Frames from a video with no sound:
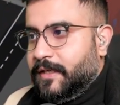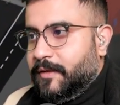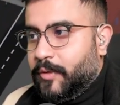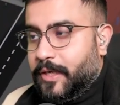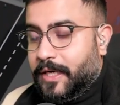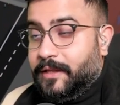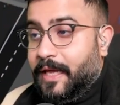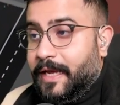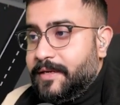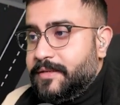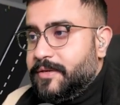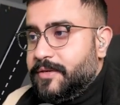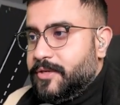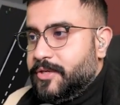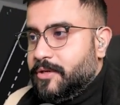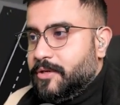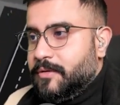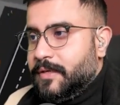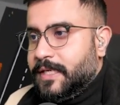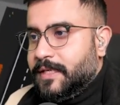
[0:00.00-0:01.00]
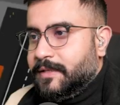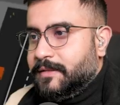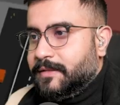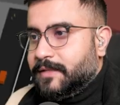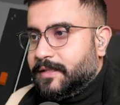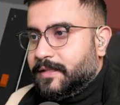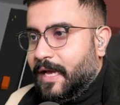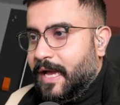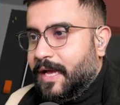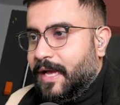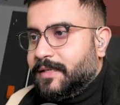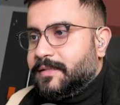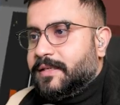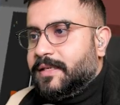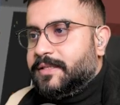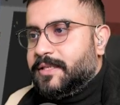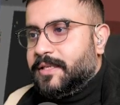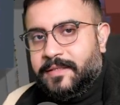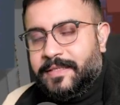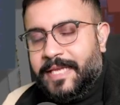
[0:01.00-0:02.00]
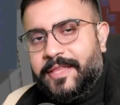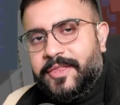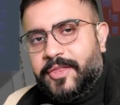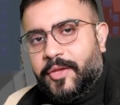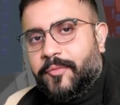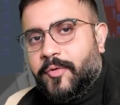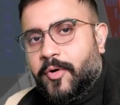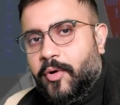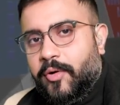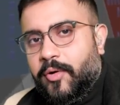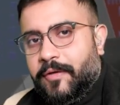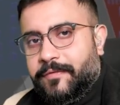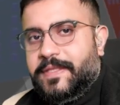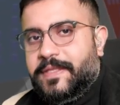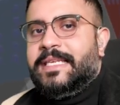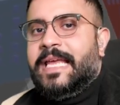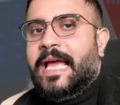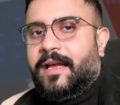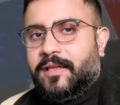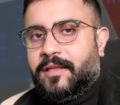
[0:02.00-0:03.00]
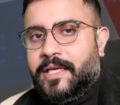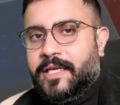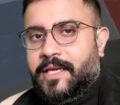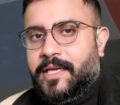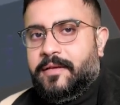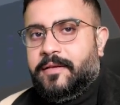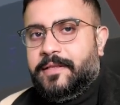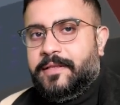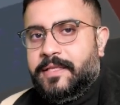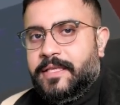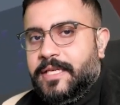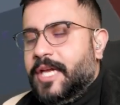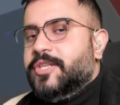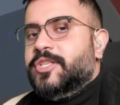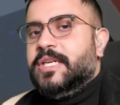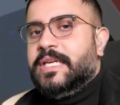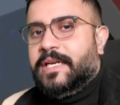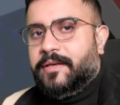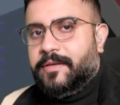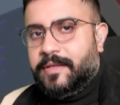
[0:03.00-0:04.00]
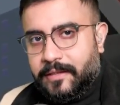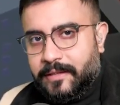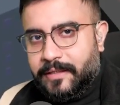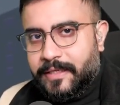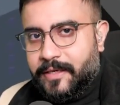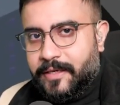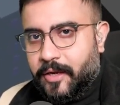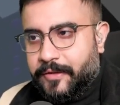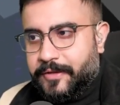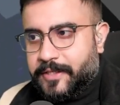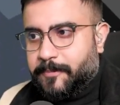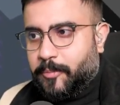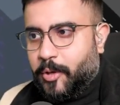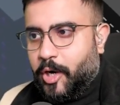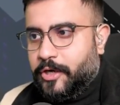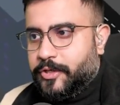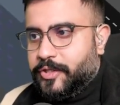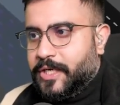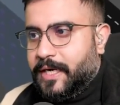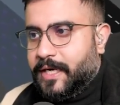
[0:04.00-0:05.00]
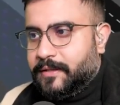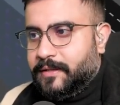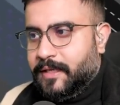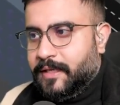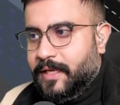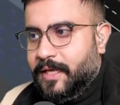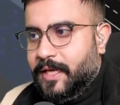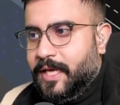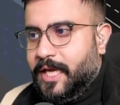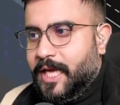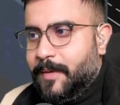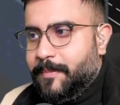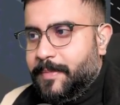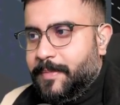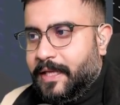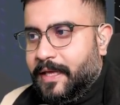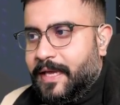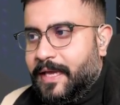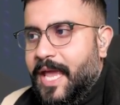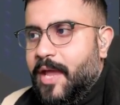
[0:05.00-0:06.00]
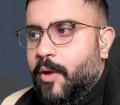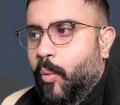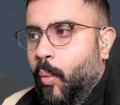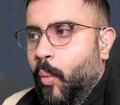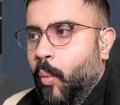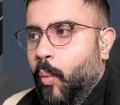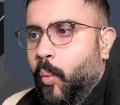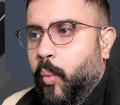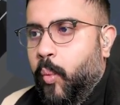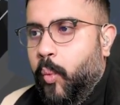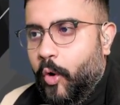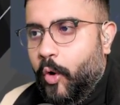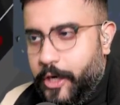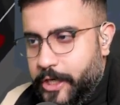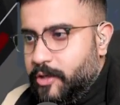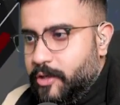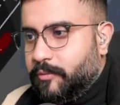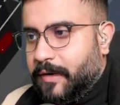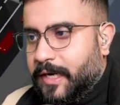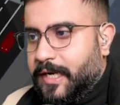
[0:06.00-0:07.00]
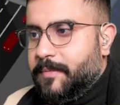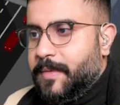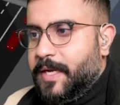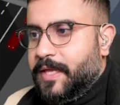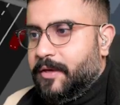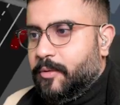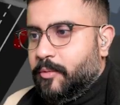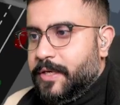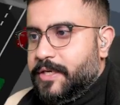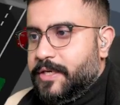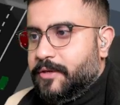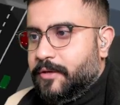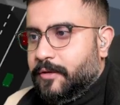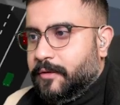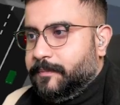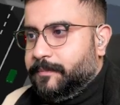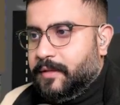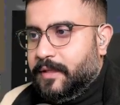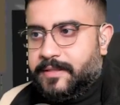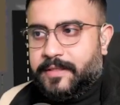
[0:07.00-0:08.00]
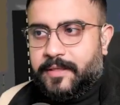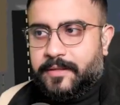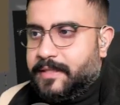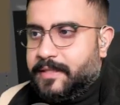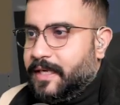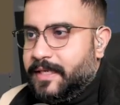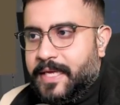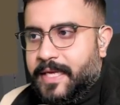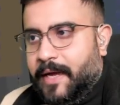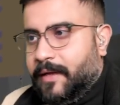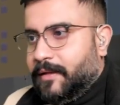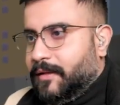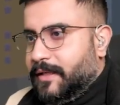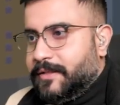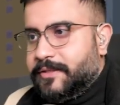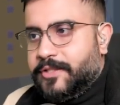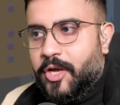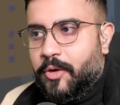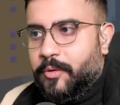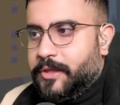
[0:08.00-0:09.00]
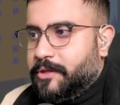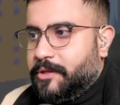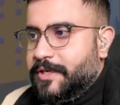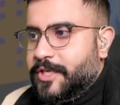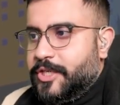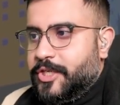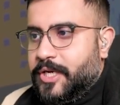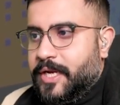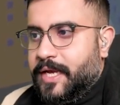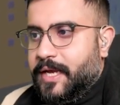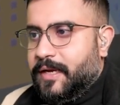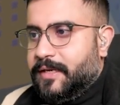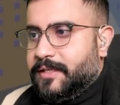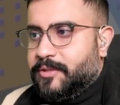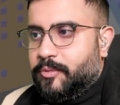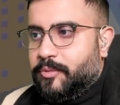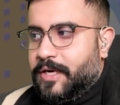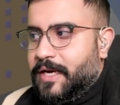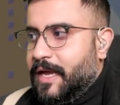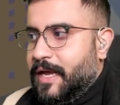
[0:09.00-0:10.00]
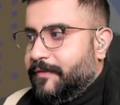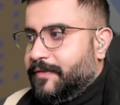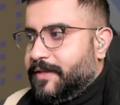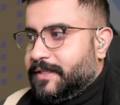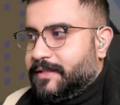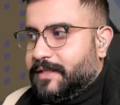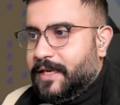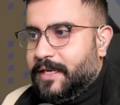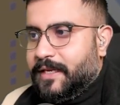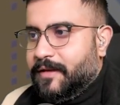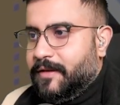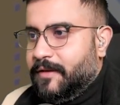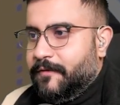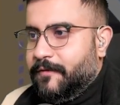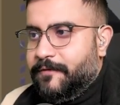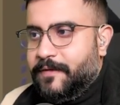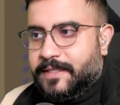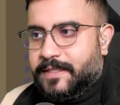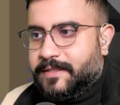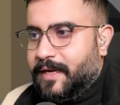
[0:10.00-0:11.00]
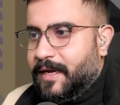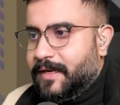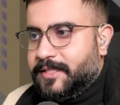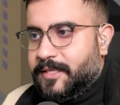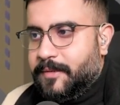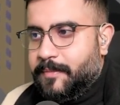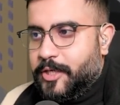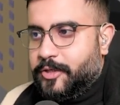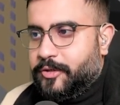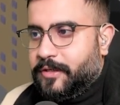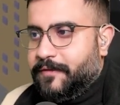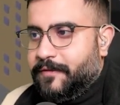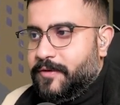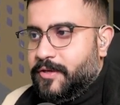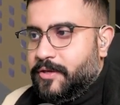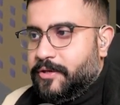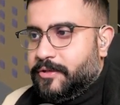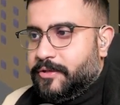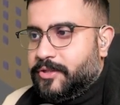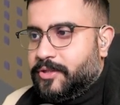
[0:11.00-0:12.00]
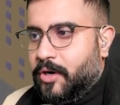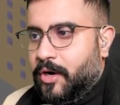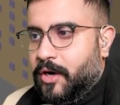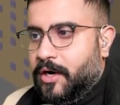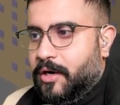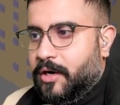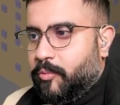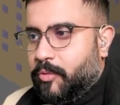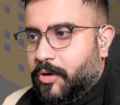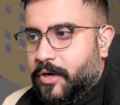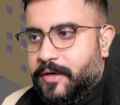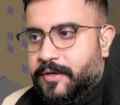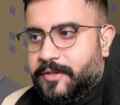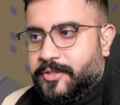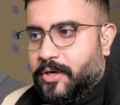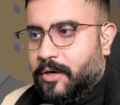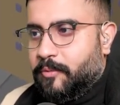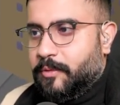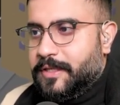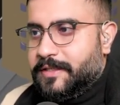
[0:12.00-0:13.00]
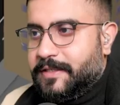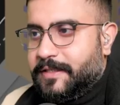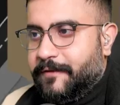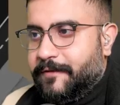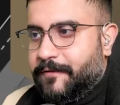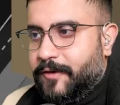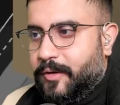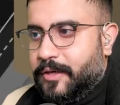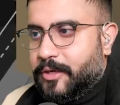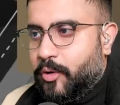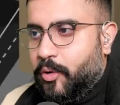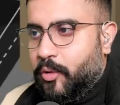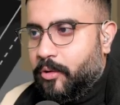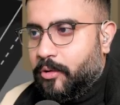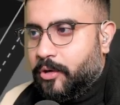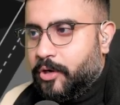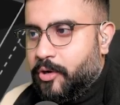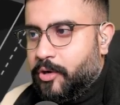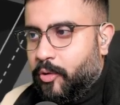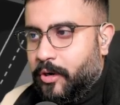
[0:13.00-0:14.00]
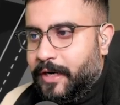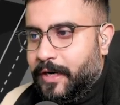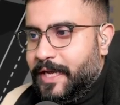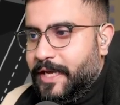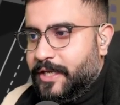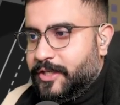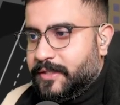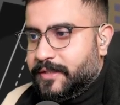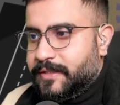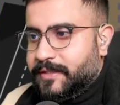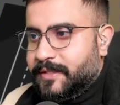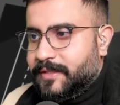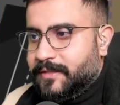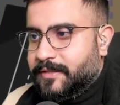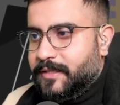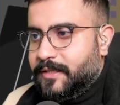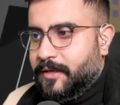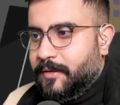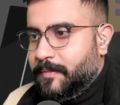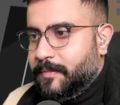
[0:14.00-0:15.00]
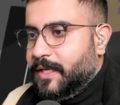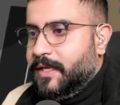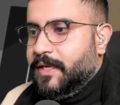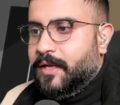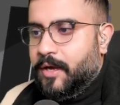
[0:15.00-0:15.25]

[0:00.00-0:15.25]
what I'd like to do is ask it to take the role of the tech lead, the engineering lead on this project, and be like, hey, what do you recommend that we do? And so it's saying, yeah, let's go with 3.js. We're going to have this like fixed isometric view to start. We're going to start with this like very core agent system,